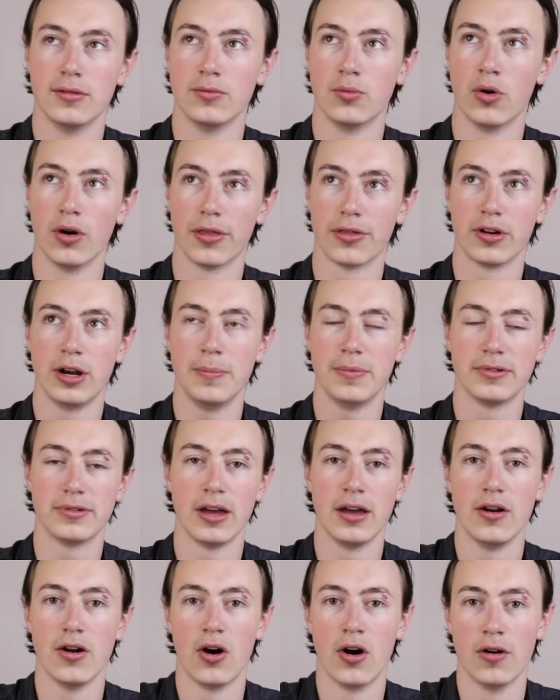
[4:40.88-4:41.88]

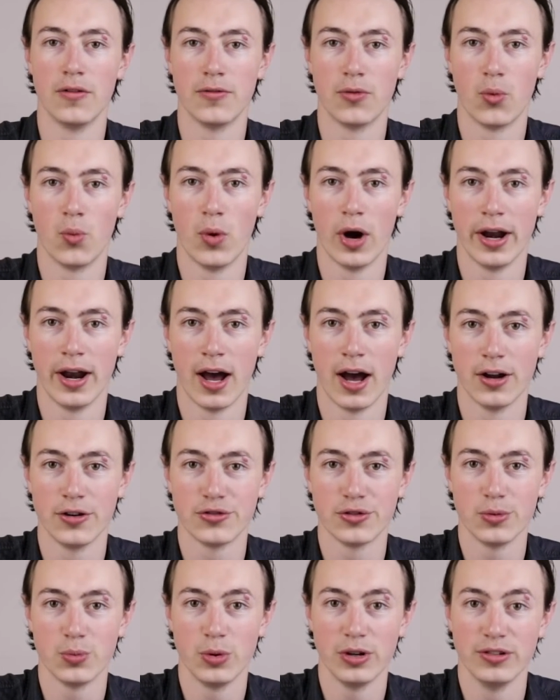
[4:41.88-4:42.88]
3% of
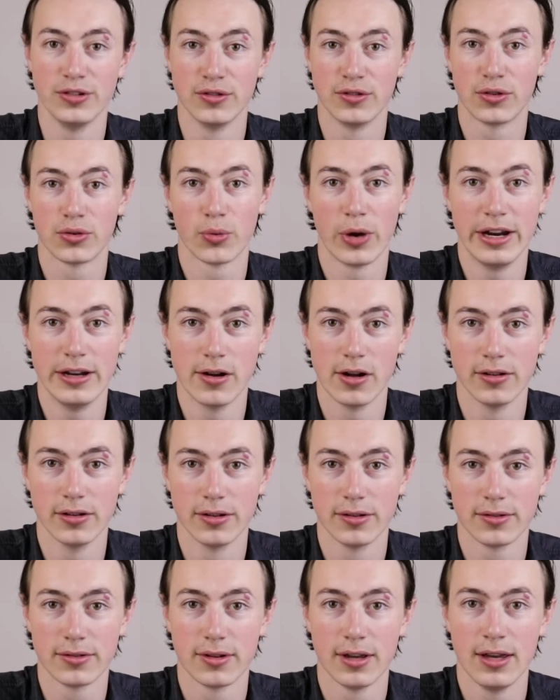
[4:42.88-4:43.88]
100, which is
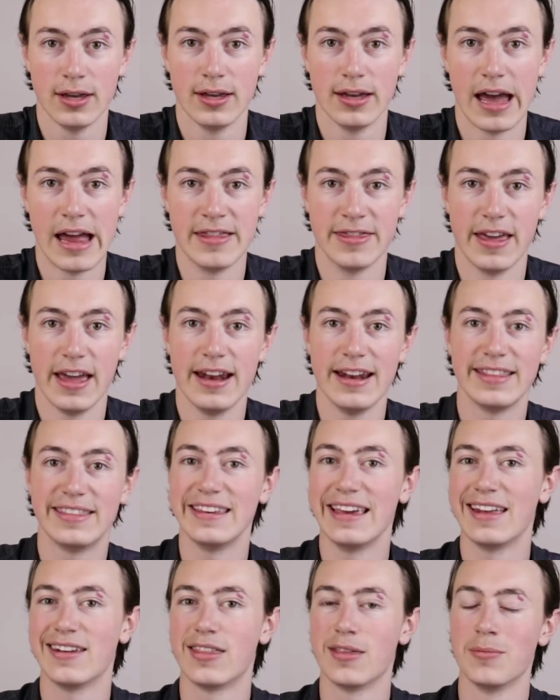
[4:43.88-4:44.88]
$3. And then at
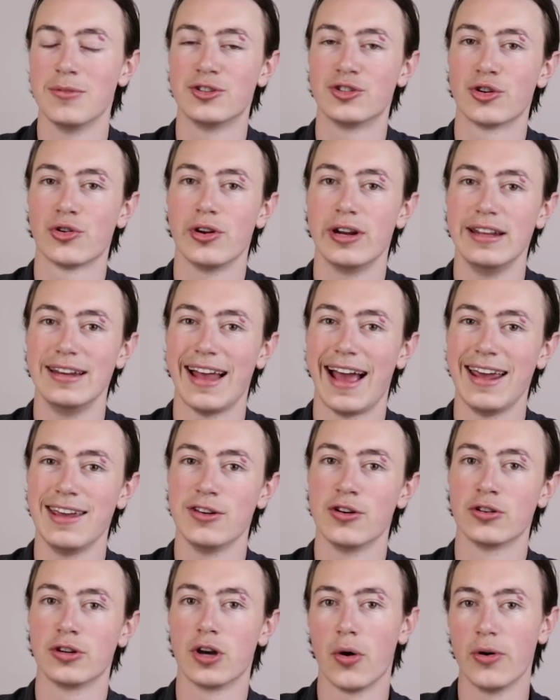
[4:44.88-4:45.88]
the end of the maturity date,
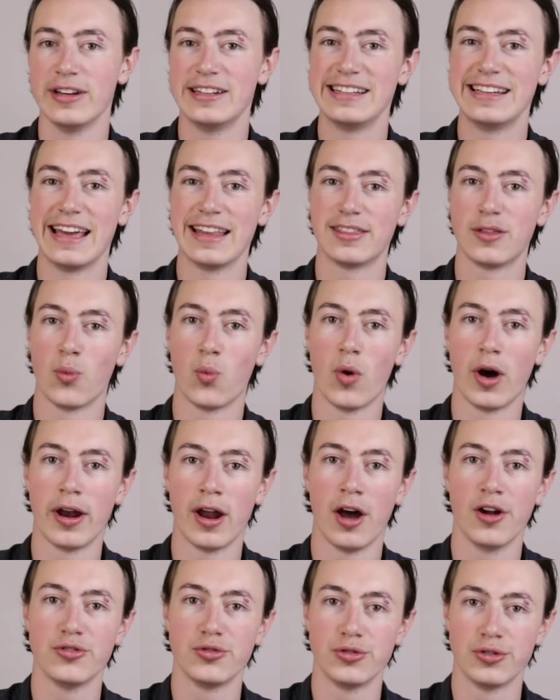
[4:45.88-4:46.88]
you're going to get the
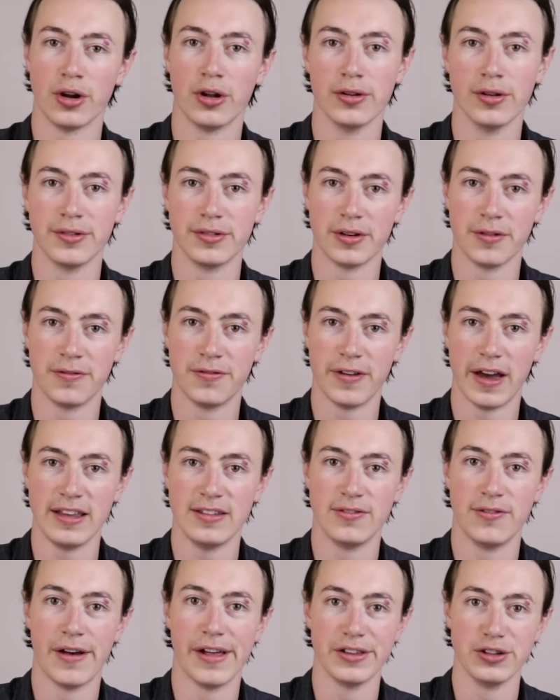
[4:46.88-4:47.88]
$100 of
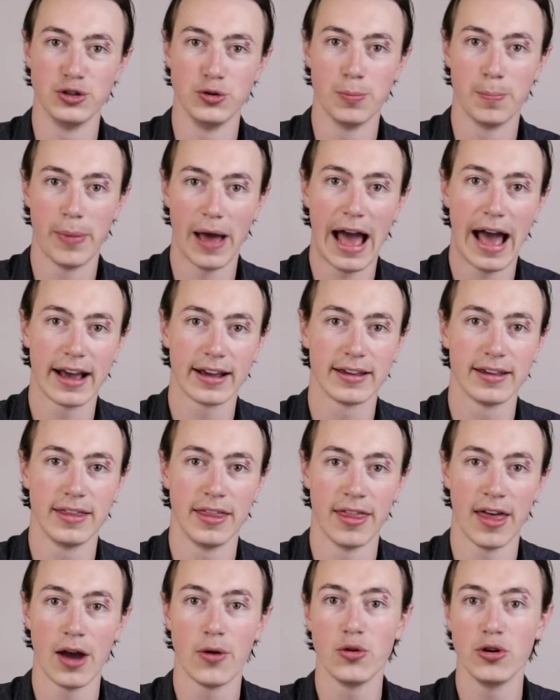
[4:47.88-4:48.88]
face value back.
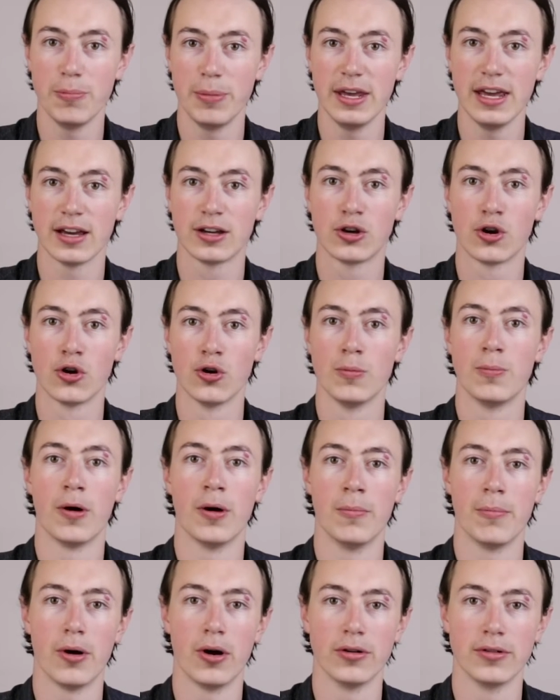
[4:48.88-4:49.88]
That would be a
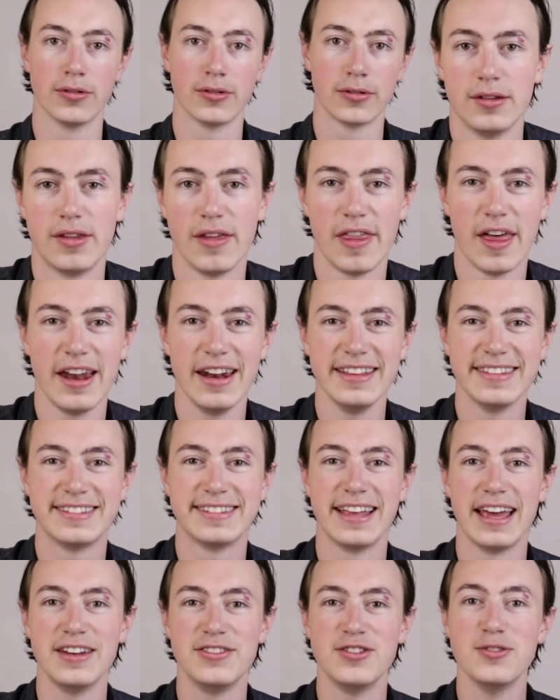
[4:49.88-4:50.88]
coupon bond. So then
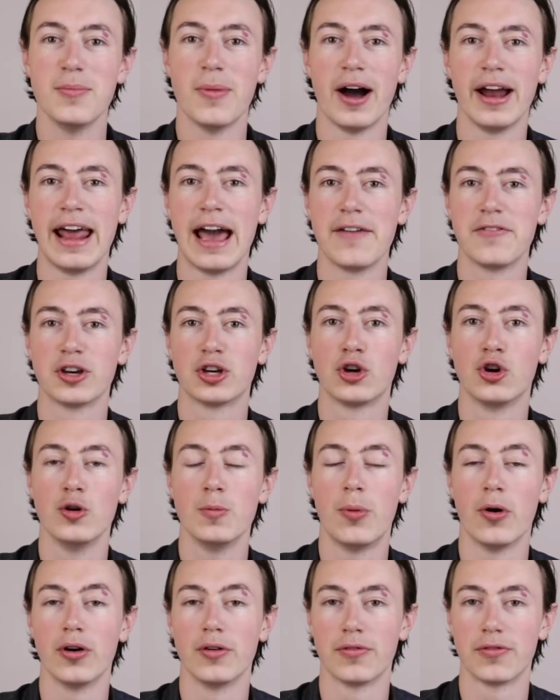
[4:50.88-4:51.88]
instead you might have a
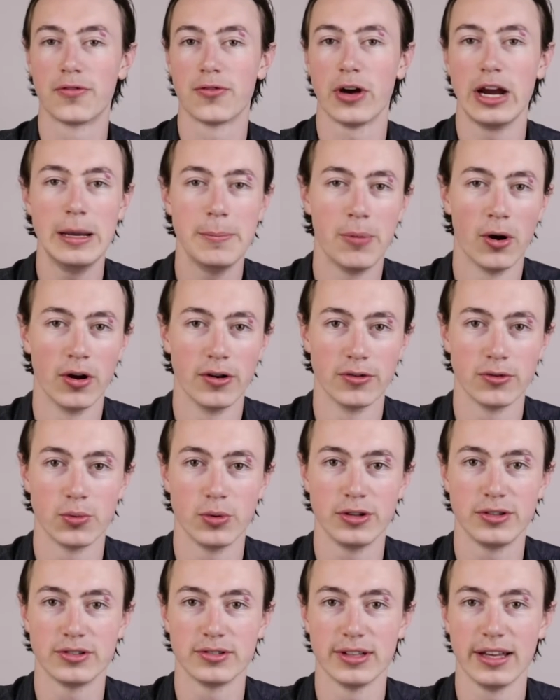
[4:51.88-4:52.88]
coupon-free bond,
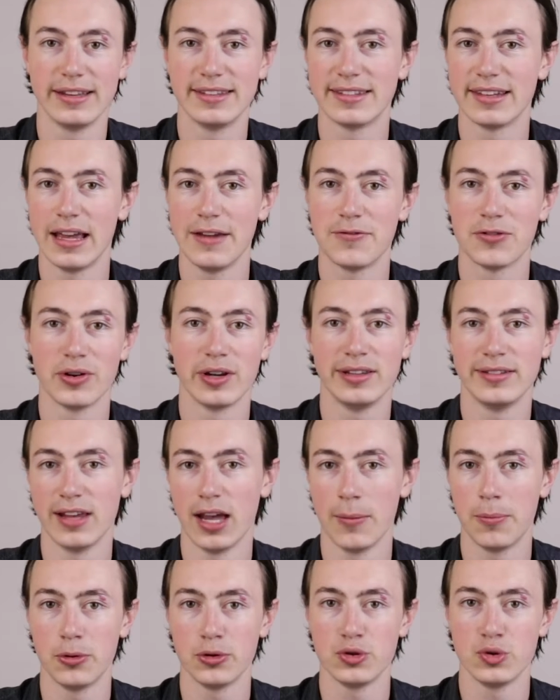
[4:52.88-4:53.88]
which let's say, for
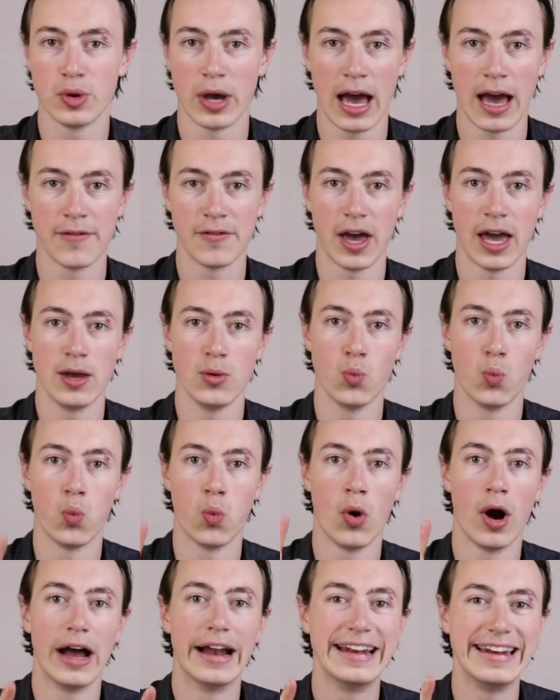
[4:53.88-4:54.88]
example, you have a
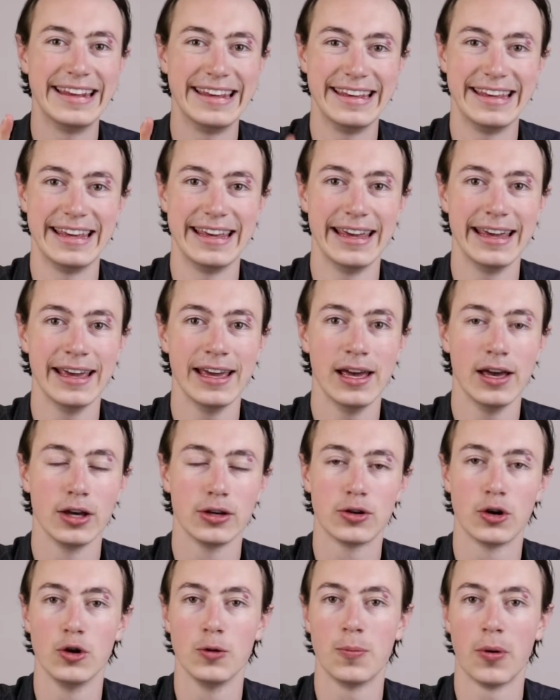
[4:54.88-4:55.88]
1 year
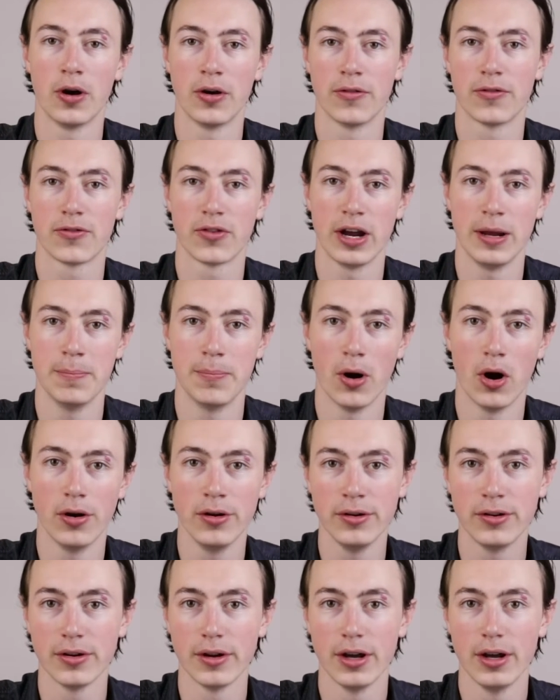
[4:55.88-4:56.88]
coupon-free
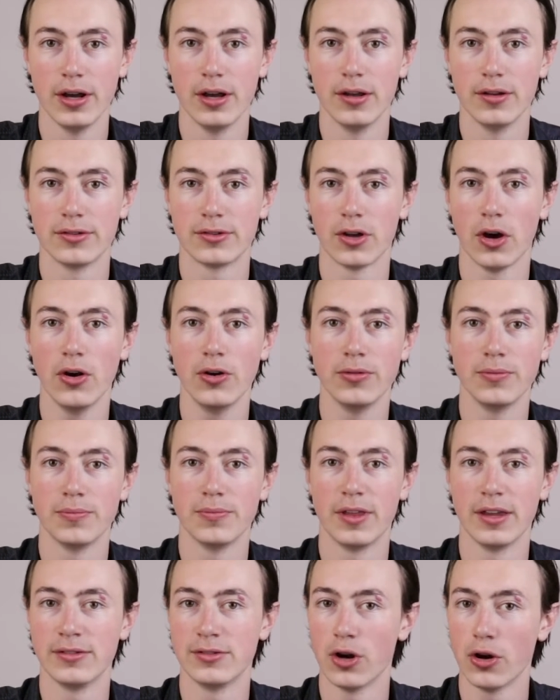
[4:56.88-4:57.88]
bond. So
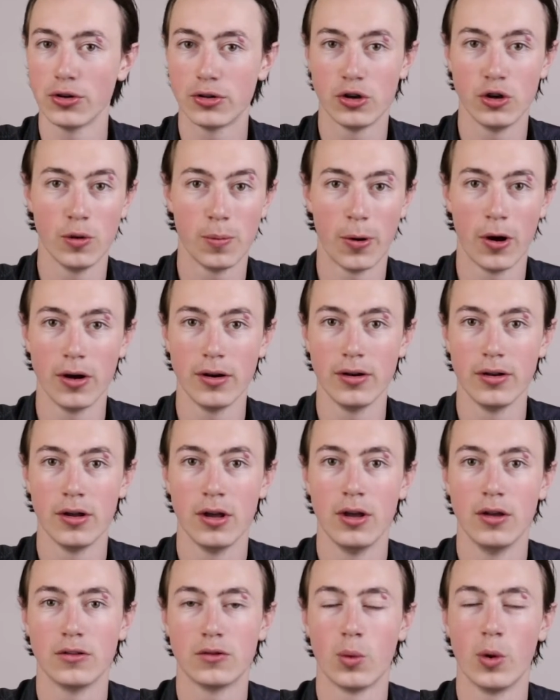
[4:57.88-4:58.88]
there's no coupon.
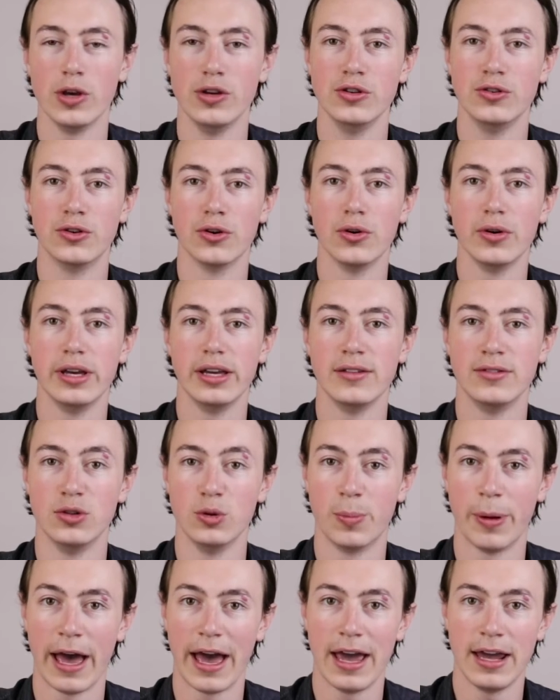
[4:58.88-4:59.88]
So what you do is
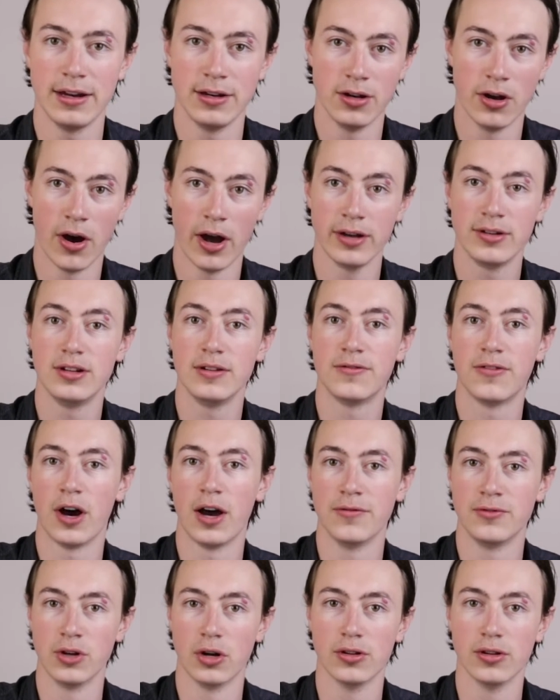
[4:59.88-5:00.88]
you pay
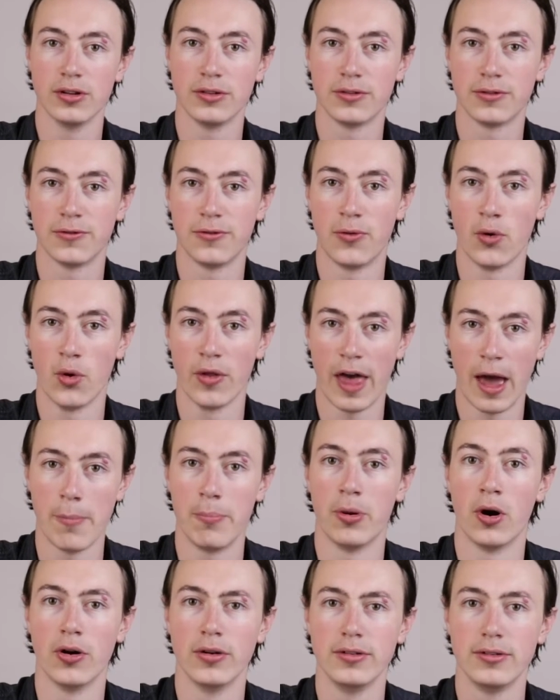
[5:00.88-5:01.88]
$95 for
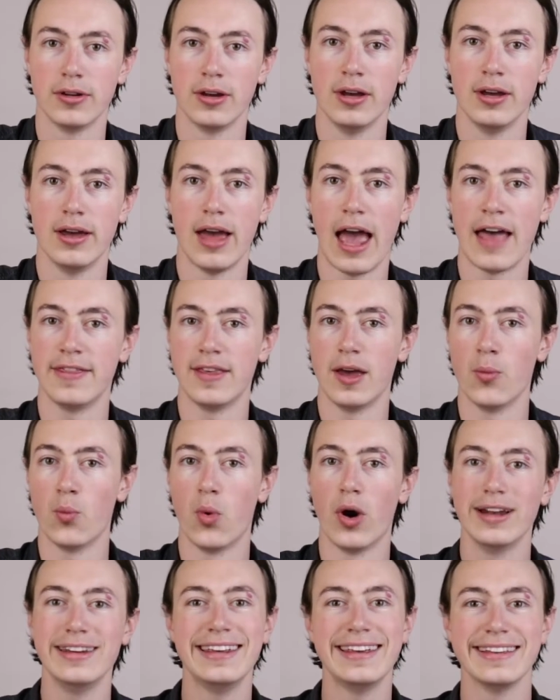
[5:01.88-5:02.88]
that bond, and then
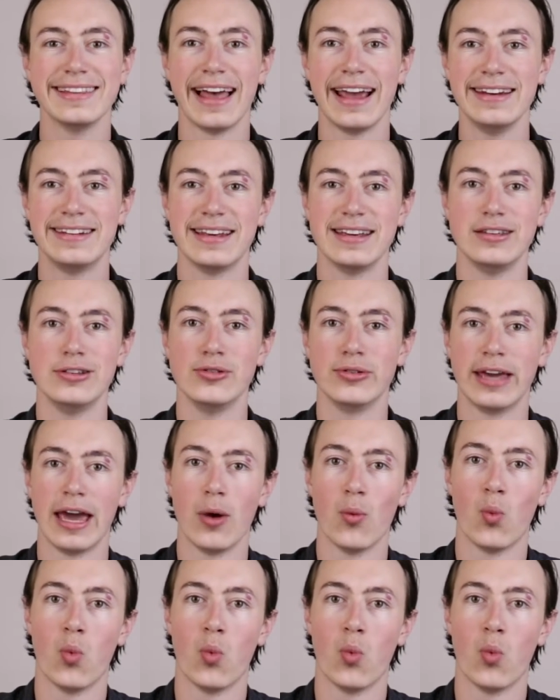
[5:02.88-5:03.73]
1 year later you get